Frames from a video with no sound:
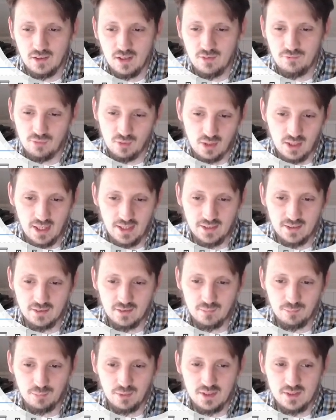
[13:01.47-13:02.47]
If you like
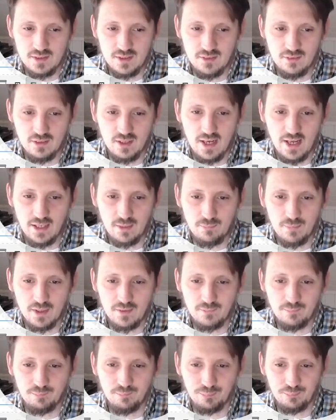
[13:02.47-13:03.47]
it, please hit the like
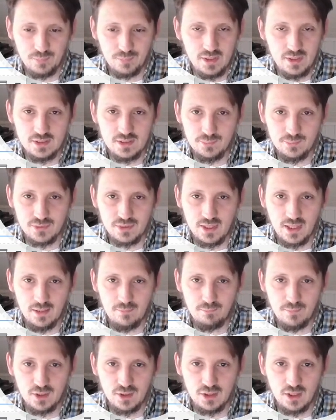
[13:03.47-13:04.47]
button. Please
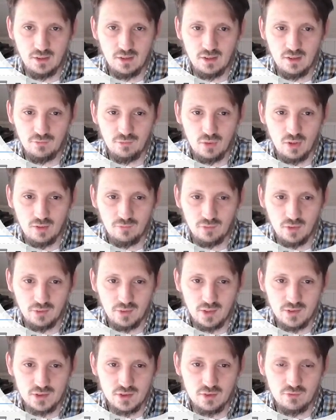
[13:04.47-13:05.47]
subscribe my channel if you have
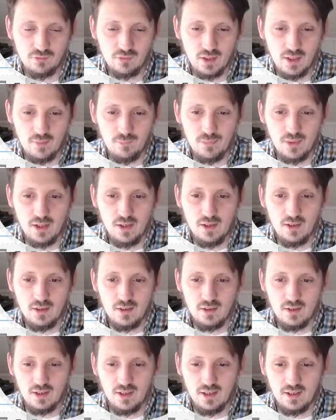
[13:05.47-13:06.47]
not done so far.
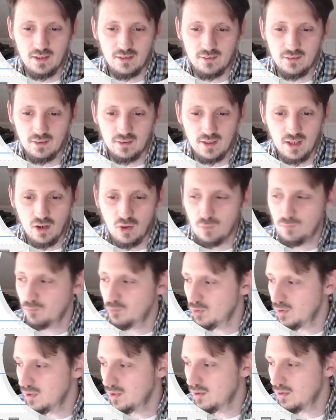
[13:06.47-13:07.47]
And
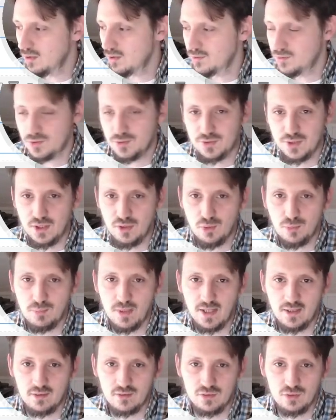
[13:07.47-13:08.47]
hopefully also see you
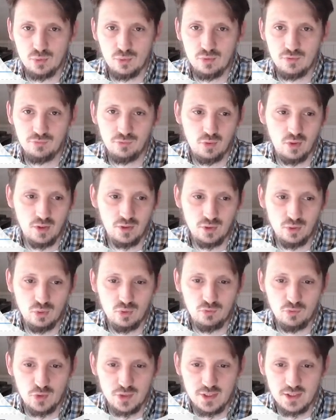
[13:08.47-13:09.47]
back soon for a
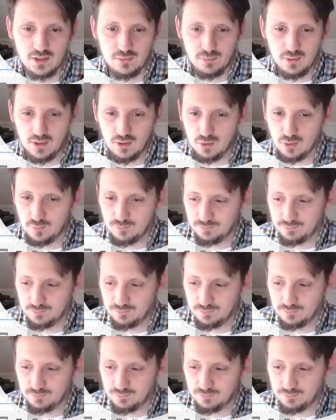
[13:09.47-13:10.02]
new physics video.